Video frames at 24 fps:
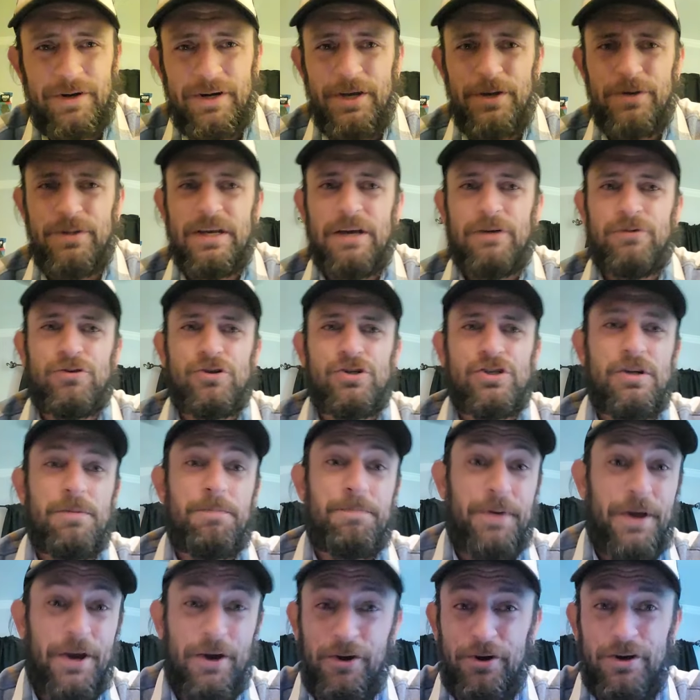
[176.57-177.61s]
No, that was just a
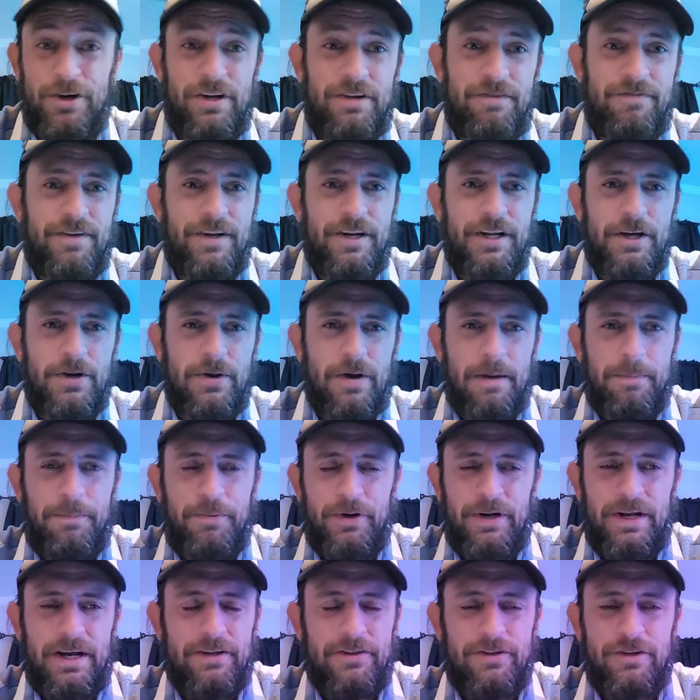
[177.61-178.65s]
parody video I
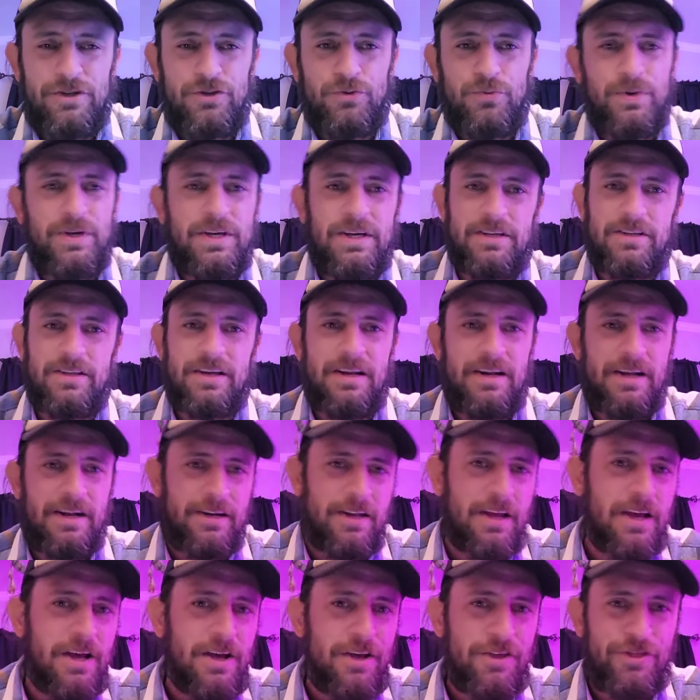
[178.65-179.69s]
put out this week. Thought
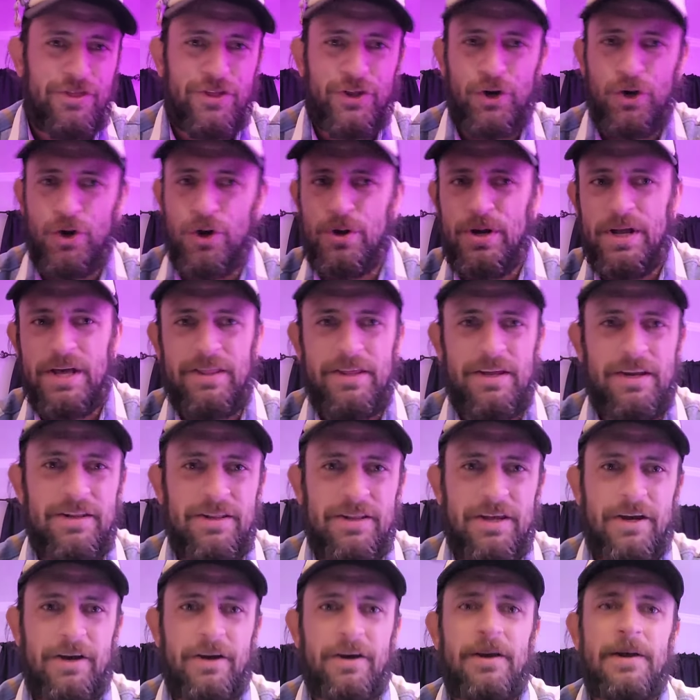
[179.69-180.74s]
I'd throw that in
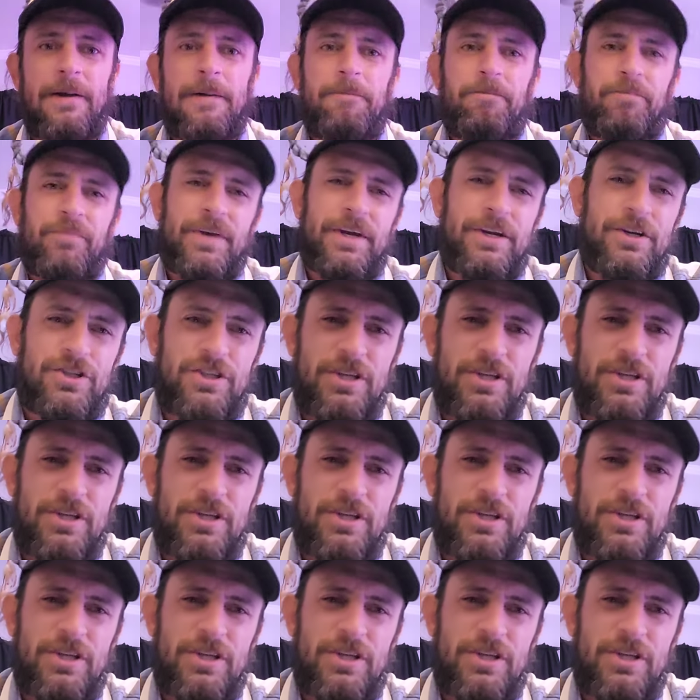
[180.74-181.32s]
there. And